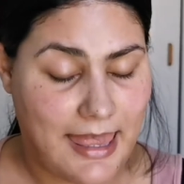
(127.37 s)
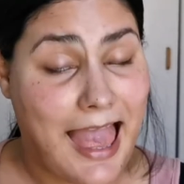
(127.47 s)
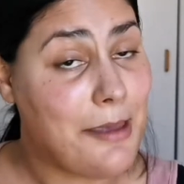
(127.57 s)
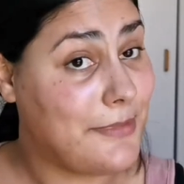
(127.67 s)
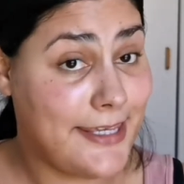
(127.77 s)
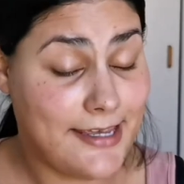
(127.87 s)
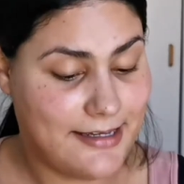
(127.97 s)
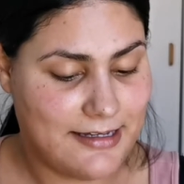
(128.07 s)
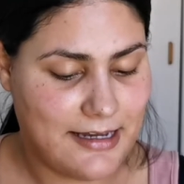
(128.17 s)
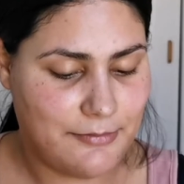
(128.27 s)
I'm
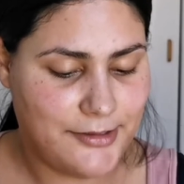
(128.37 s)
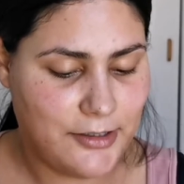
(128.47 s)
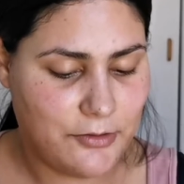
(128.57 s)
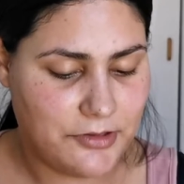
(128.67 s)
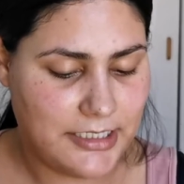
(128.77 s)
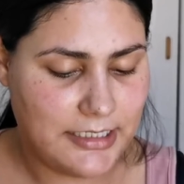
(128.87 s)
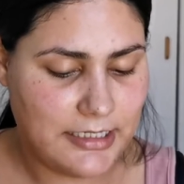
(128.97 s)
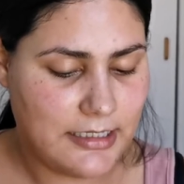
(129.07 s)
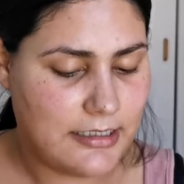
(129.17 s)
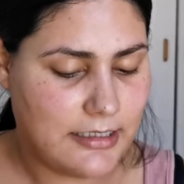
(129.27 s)
here, I'm recording.
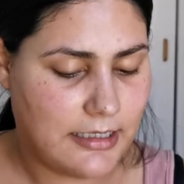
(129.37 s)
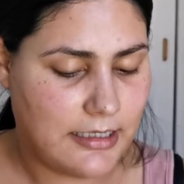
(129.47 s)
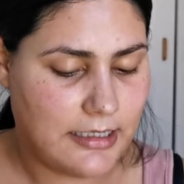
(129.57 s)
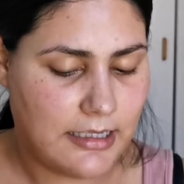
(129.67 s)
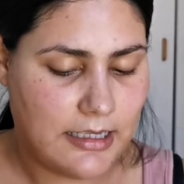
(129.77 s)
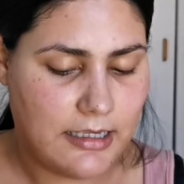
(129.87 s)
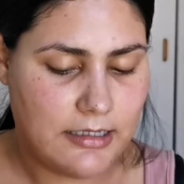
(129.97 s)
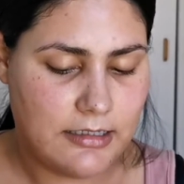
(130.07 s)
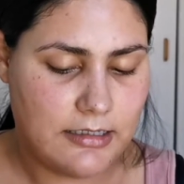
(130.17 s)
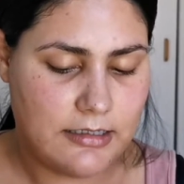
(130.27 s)

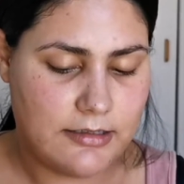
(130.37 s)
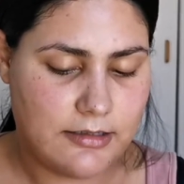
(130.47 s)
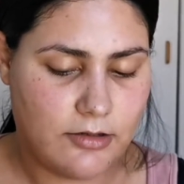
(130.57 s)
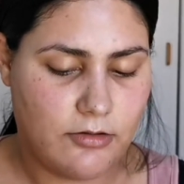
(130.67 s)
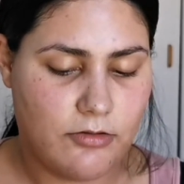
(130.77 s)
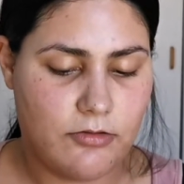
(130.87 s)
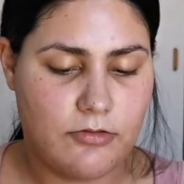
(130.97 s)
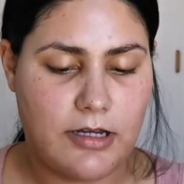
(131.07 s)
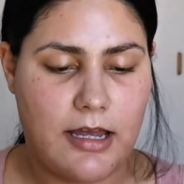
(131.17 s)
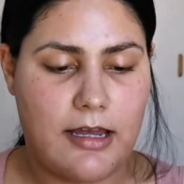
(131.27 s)

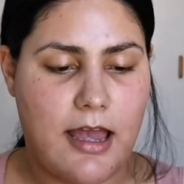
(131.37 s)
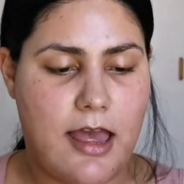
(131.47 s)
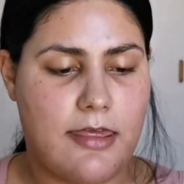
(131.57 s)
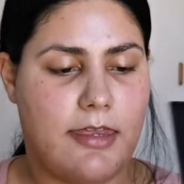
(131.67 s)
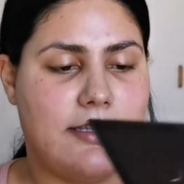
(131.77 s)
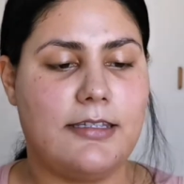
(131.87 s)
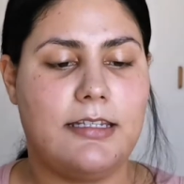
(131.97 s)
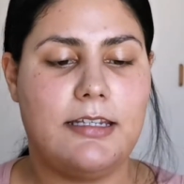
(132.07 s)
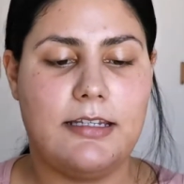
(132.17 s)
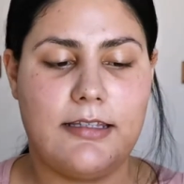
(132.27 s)
So this
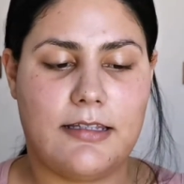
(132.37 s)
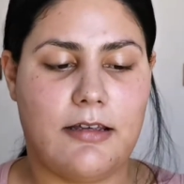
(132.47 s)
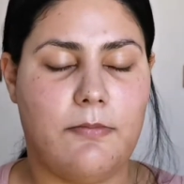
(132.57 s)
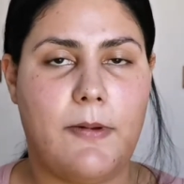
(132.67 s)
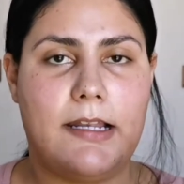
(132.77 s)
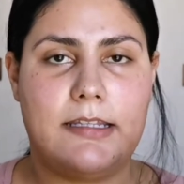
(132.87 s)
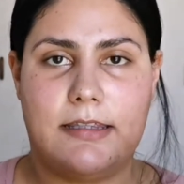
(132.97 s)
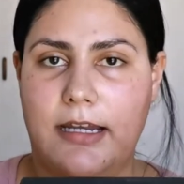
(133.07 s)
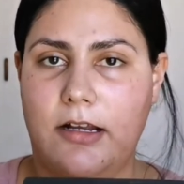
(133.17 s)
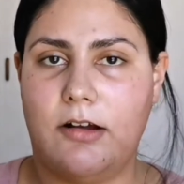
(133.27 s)
is a palette
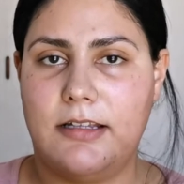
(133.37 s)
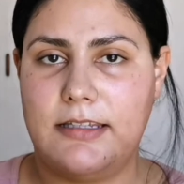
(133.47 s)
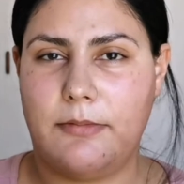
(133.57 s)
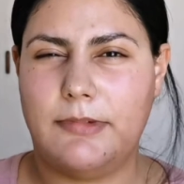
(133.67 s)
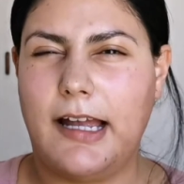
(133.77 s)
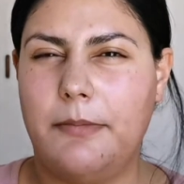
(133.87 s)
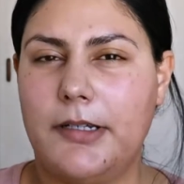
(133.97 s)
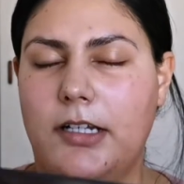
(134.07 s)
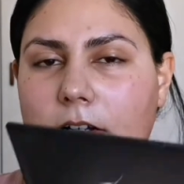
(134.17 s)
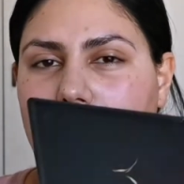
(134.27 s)
that I got some time
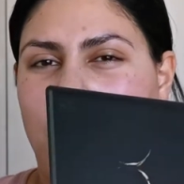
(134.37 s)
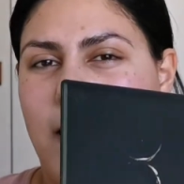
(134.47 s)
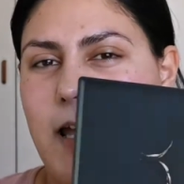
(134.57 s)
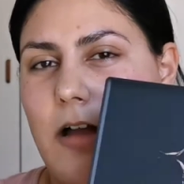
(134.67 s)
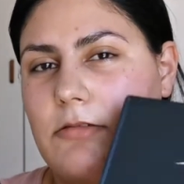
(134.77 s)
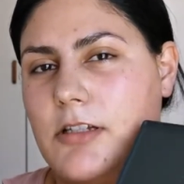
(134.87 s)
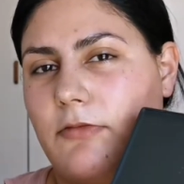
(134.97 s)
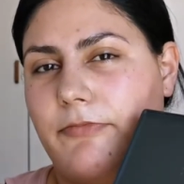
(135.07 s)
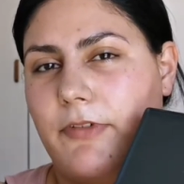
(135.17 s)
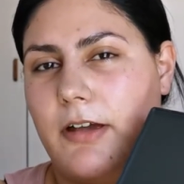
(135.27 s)
ago by House
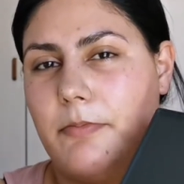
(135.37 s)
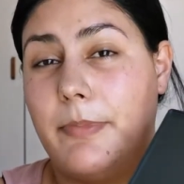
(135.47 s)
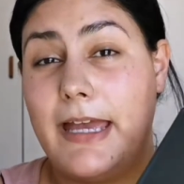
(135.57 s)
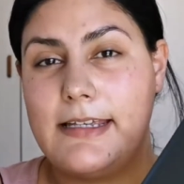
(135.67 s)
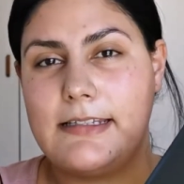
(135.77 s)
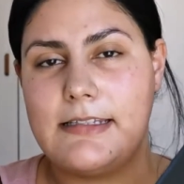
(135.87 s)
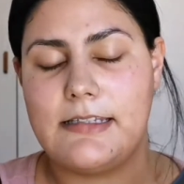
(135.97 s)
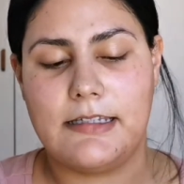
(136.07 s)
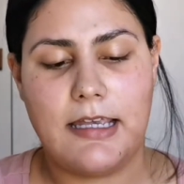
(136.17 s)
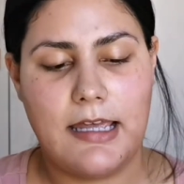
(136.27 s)
of
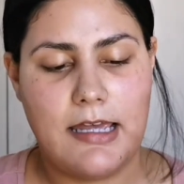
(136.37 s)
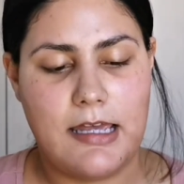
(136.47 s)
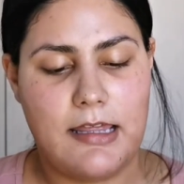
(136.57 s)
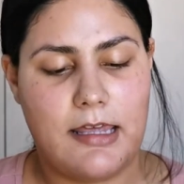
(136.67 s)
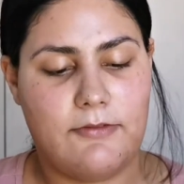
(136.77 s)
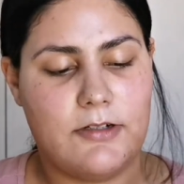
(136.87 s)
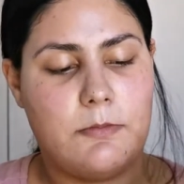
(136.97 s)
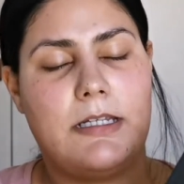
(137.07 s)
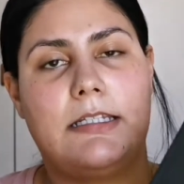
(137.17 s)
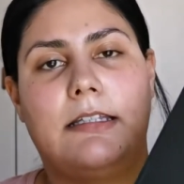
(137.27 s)
Bass. I have an
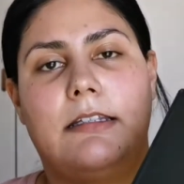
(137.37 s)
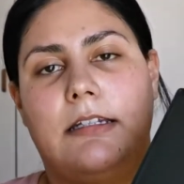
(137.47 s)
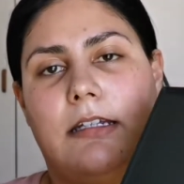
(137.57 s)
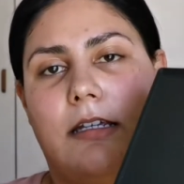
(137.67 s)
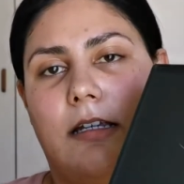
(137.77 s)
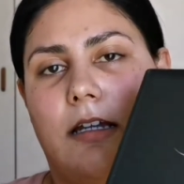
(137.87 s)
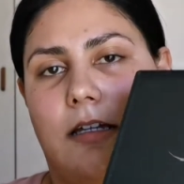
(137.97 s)
amazing